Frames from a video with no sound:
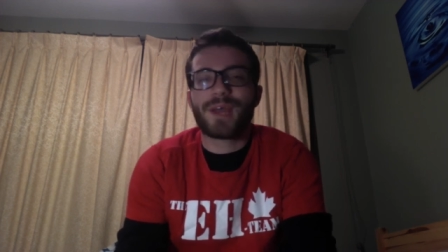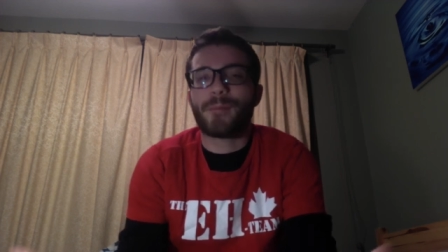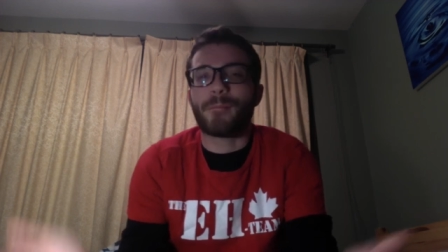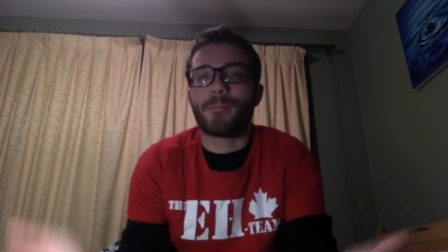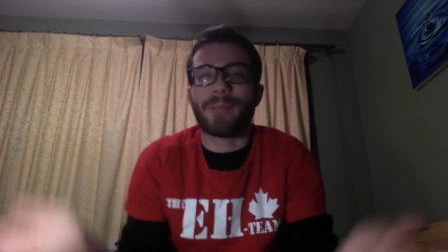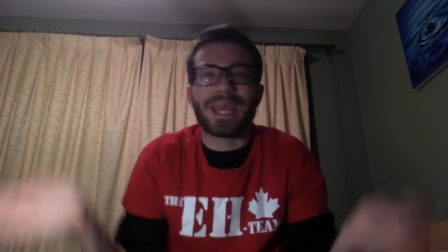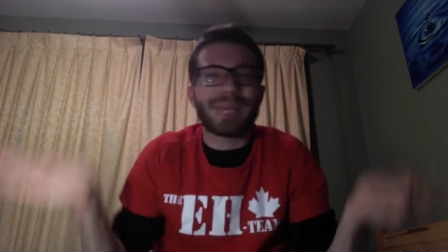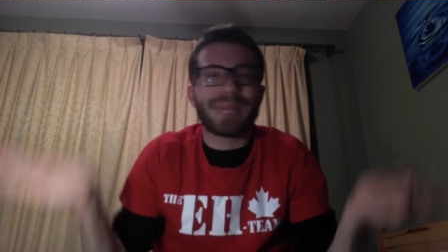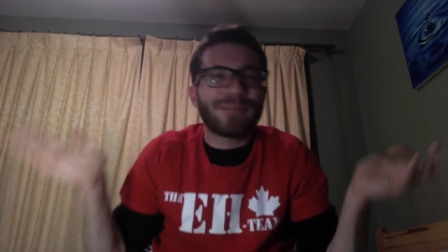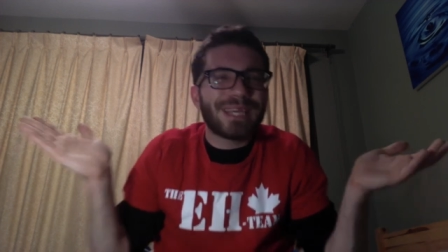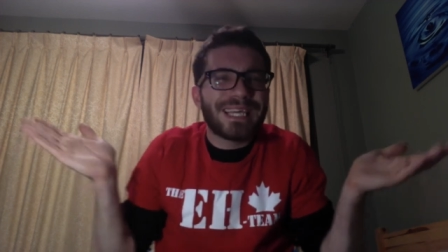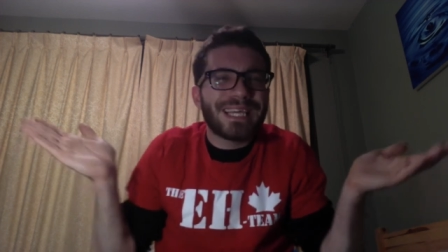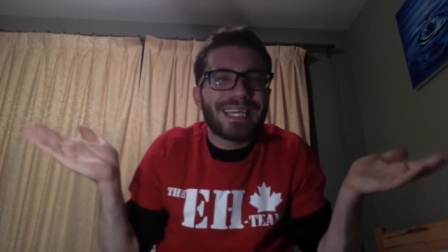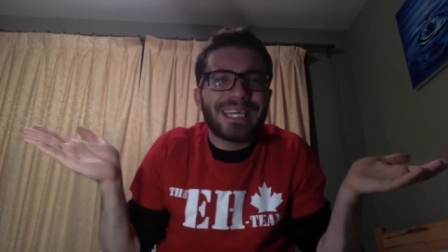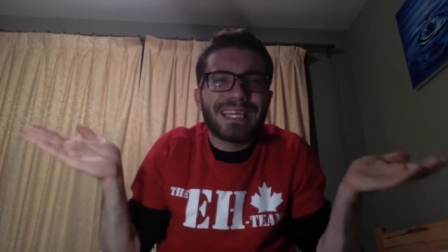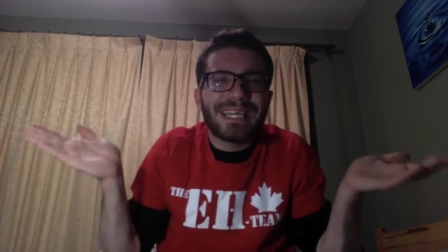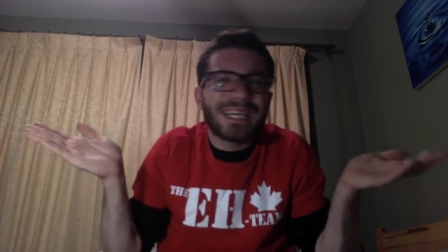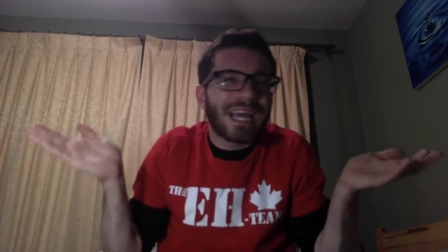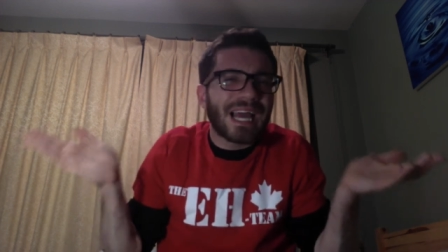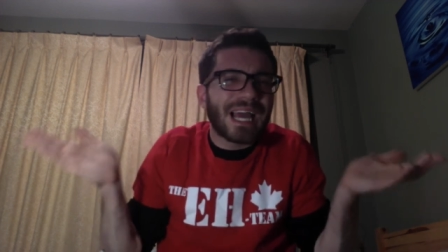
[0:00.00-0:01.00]

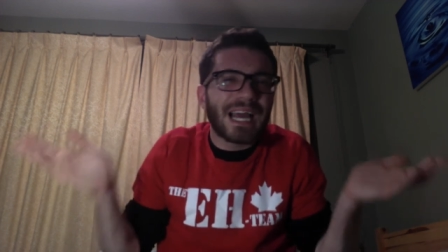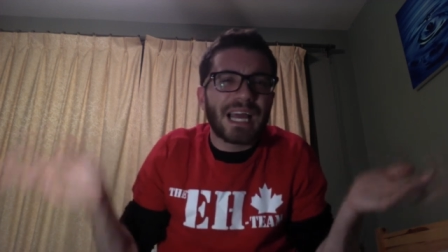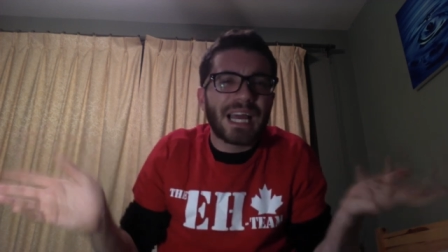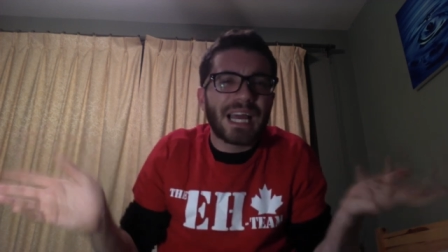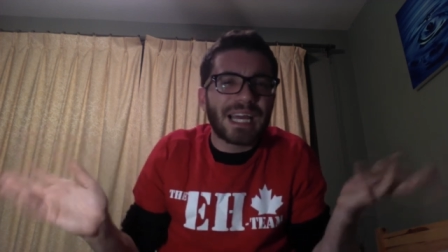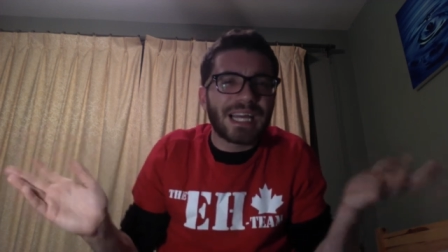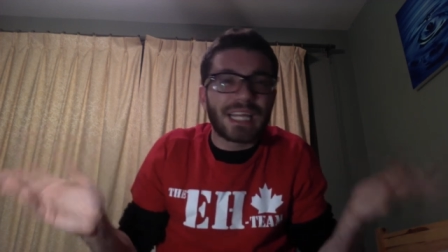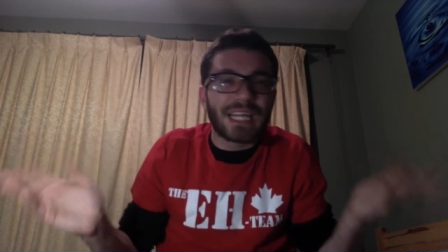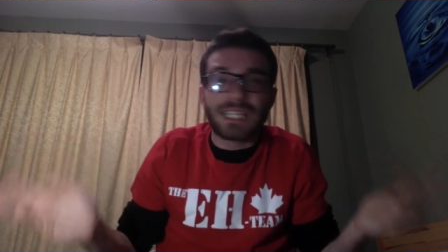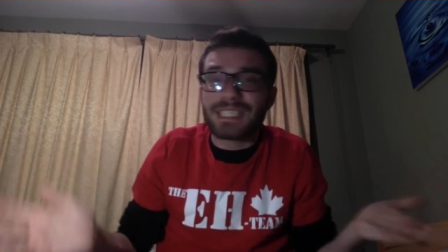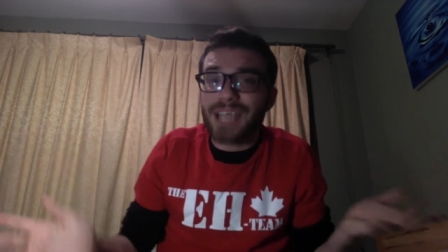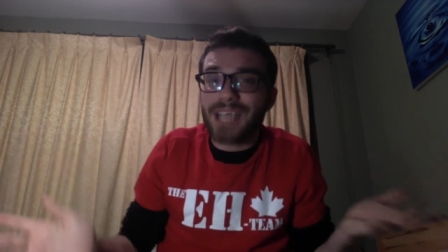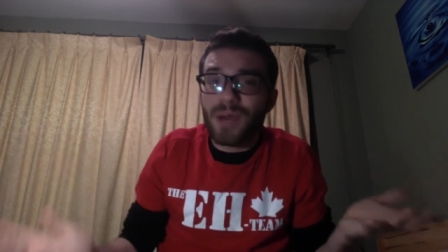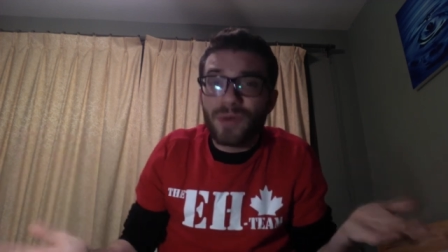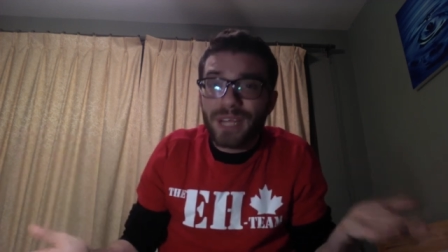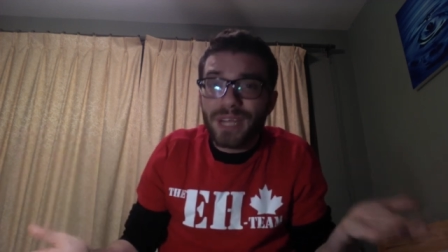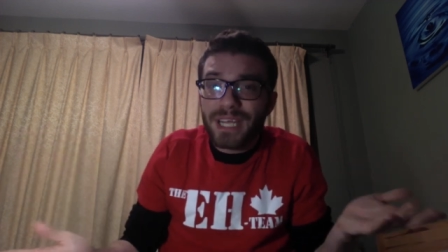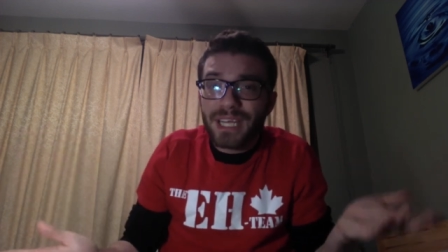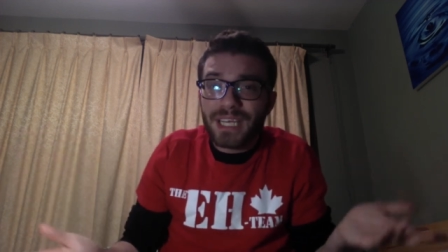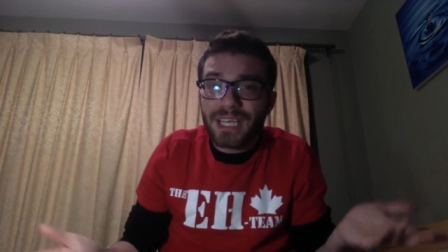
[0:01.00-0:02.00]
Maybe? I
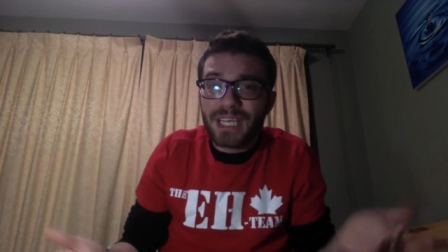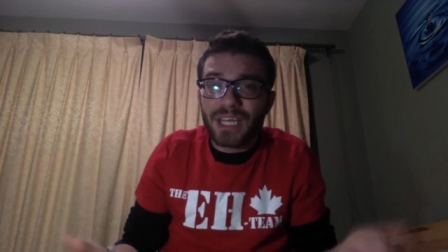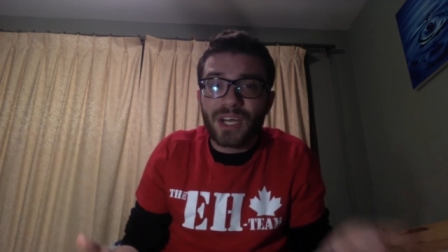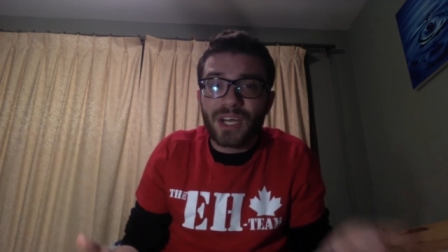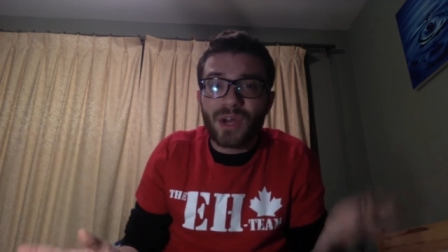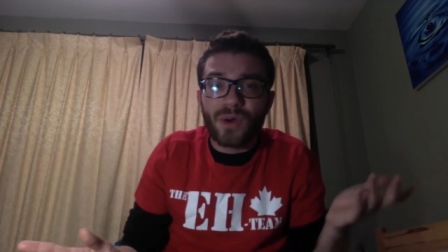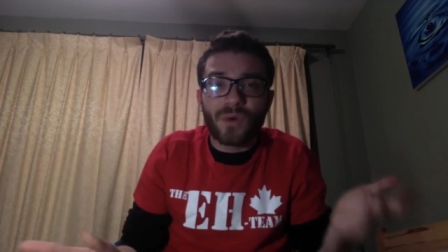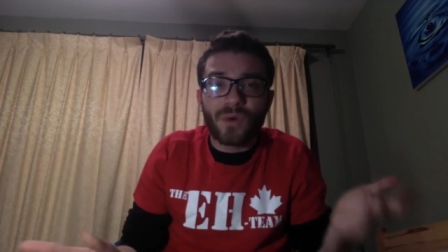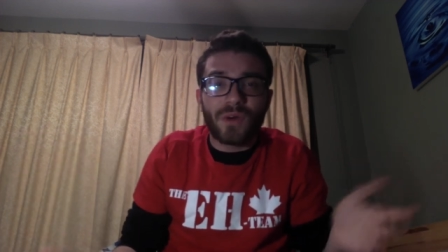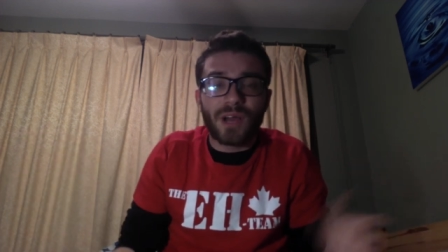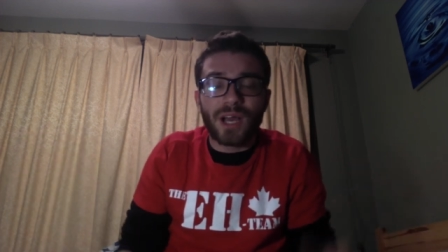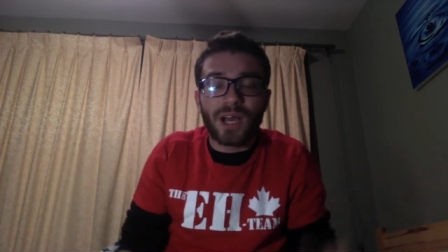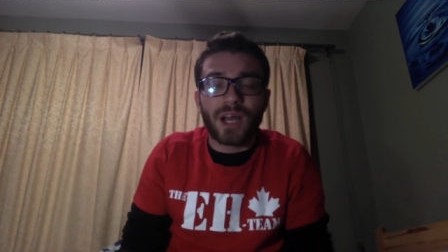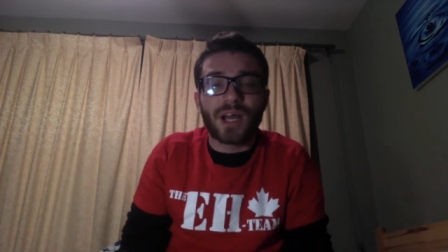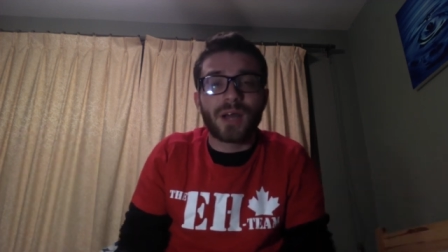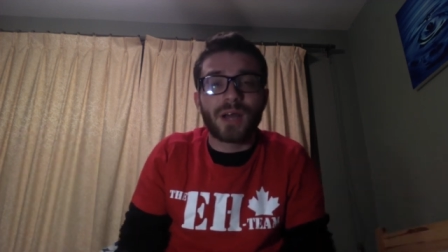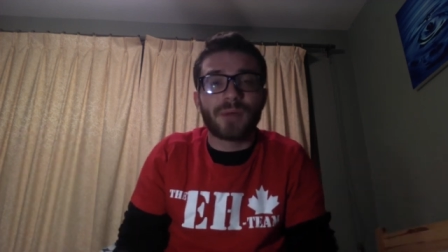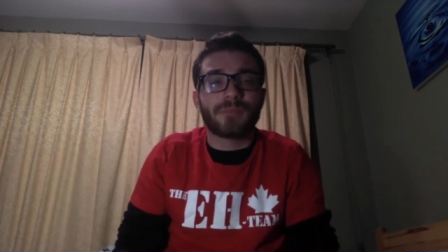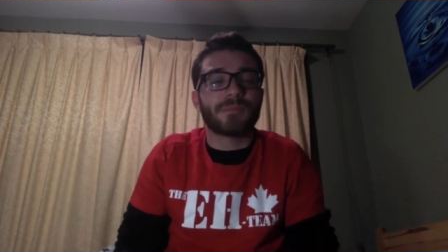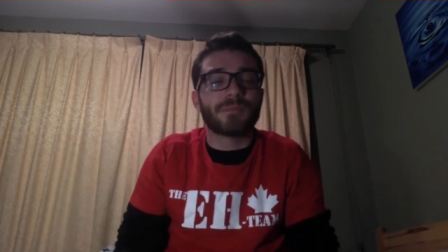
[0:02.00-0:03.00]
doubt it, you know.
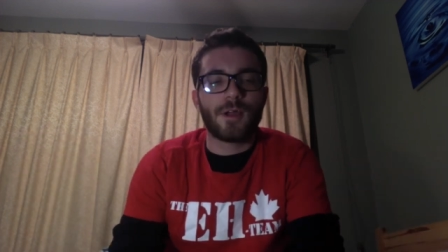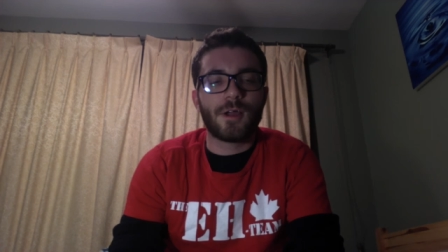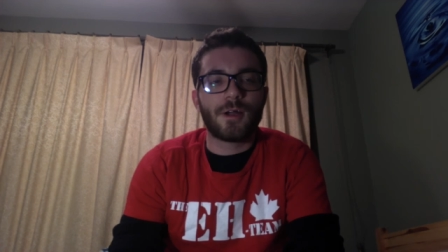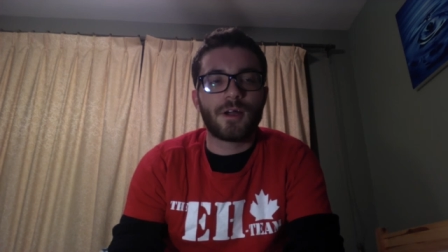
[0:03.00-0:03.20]
Um,